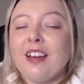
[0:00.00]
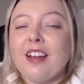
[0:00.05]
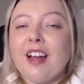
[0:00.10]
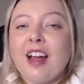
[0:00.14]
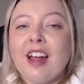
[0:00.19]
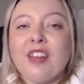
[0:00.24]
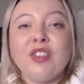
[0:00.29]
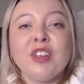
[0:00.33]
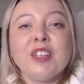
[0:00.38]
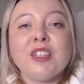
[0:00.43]
I
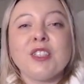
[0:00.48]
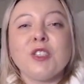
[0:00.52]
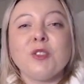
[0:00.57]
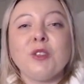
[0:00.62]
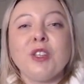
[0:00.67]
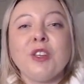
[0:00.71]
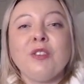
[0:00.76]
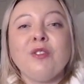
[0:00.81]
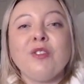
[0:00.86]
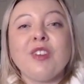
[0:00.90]
think it's a
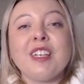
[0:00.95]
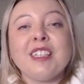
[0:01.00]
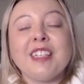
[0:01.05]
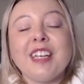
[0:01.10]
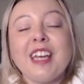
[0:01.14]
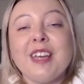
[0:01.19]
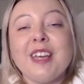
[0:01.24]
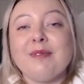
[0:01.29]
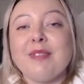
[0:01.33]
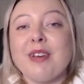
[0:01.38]
really fun
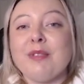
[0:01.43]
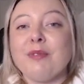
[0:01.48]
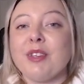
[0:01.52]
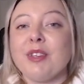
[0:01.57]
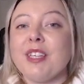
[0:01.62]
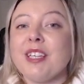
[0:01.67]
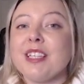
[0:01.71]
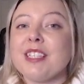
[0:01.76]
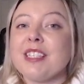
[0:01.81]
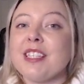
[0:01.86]
game. I'm
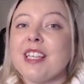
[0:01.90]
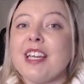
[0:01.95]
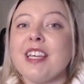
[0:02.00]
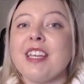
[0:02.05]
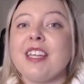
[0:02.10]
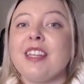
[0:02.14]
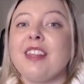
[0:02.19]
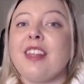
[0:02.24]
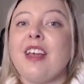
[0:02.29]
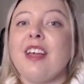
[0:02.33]
really
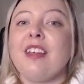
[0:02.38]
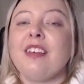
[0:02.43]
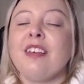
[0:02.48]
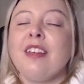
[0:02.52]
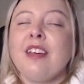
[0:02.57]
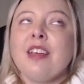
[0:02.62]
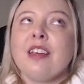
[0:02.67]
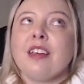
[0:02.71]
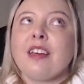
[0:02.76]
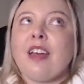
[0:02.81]
excited that
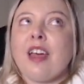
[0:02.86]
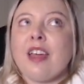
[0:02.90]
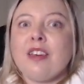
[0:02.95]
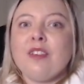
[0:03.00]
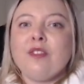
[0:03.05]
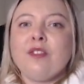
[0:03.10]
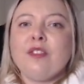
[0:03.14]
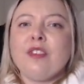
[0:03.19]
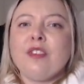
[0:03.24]
kind of